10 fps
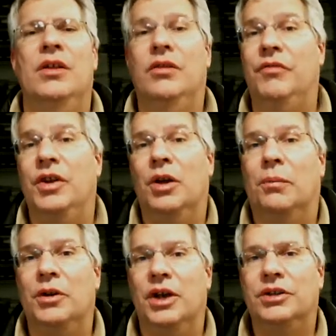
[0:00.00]
the video
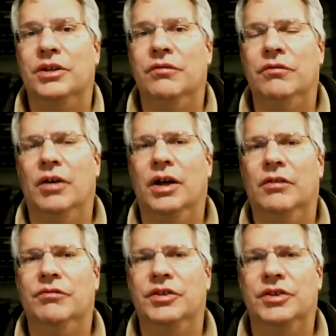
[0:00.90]
production
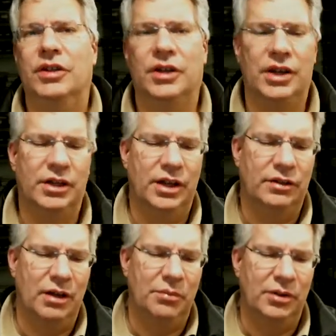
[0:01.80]
facility, and that
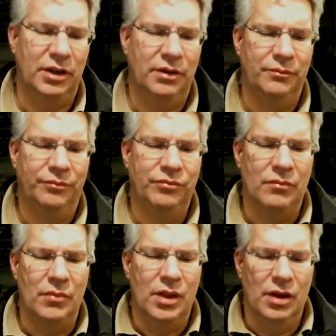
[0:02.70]
type of thing.
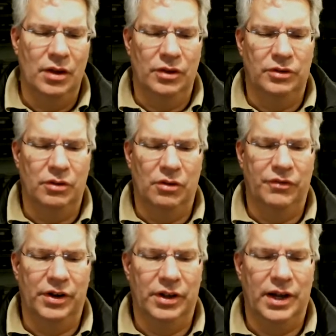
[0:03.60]
So we'll
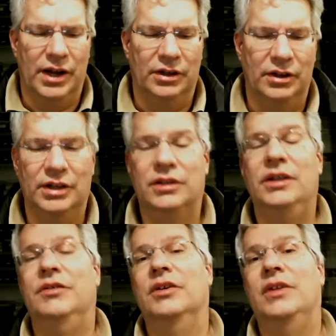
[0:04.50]
figure that out. This
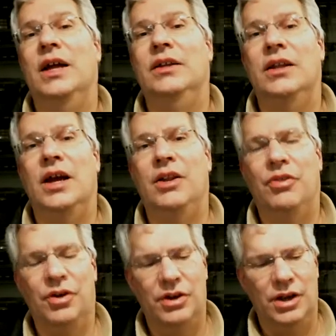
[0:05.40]
leaves us down to
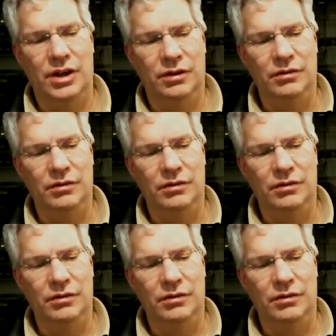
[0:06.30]
9:30.